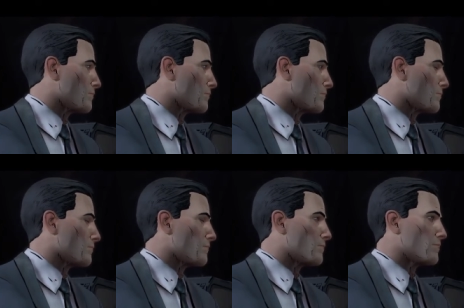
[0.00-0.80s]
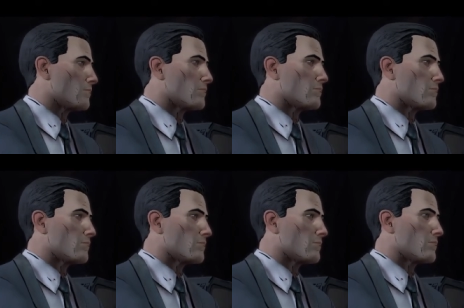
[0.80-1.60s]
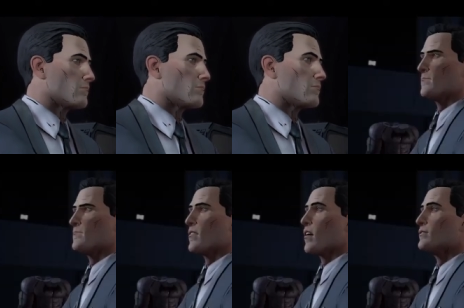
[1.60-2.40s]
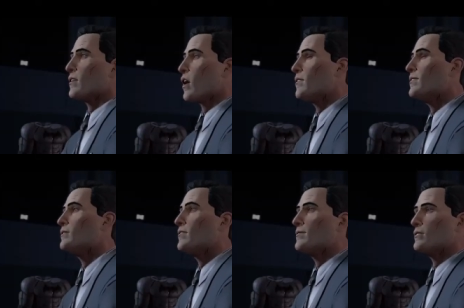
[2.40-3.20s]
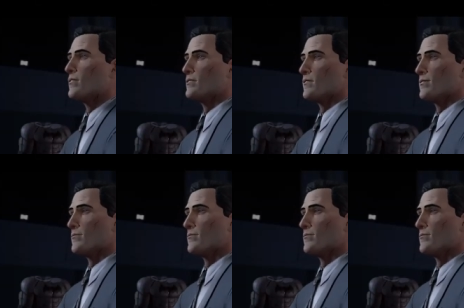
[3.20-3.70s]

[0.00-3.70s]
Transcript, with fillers: In front of a computer. I'm more at home here than the rest